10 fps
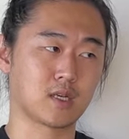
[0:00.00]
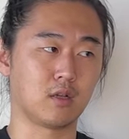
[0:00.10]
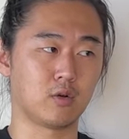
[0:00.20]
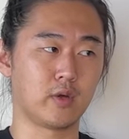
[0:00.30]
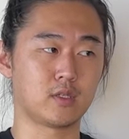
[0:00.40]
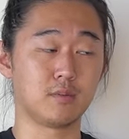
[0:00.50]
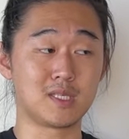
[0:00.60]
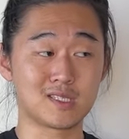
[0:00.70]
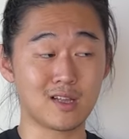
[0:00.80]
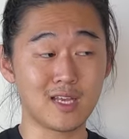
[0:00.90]
colorway to be
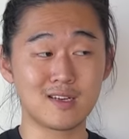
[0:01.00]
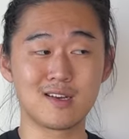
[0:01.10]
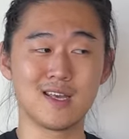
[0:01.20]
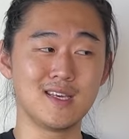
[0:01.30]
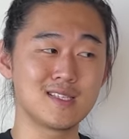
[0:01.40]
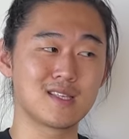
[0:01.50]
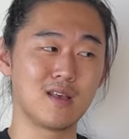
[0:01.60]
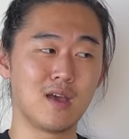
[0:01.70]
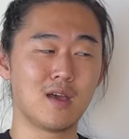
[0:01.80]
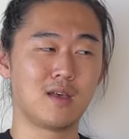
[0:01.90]
slated is
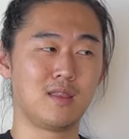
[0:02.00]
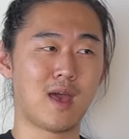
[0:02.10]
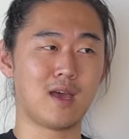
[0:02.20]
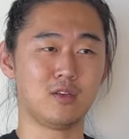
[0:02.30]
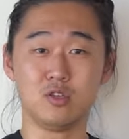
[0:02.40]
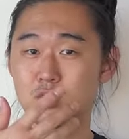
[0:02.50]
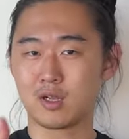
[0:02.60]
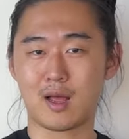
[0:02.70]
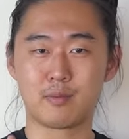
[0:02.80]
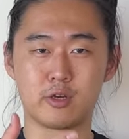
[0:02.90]
that new
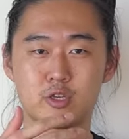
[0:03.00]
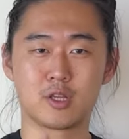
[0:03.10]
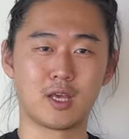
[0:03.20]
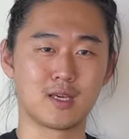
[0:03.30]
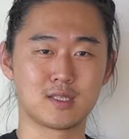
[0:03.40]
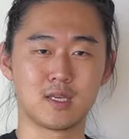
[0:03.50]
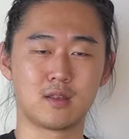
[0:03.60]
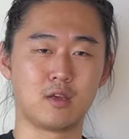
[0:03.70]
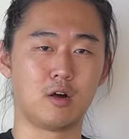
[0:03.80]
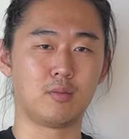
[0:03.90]
collaboration, like I said,
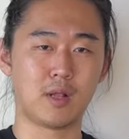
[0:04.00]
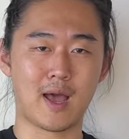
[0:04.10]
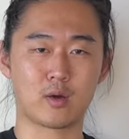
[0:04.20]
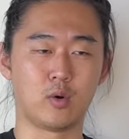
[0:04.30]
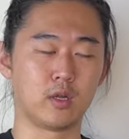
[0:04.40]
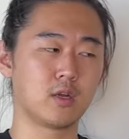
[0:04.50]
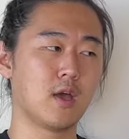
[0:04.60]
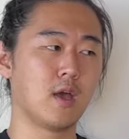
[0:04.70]
the all black one.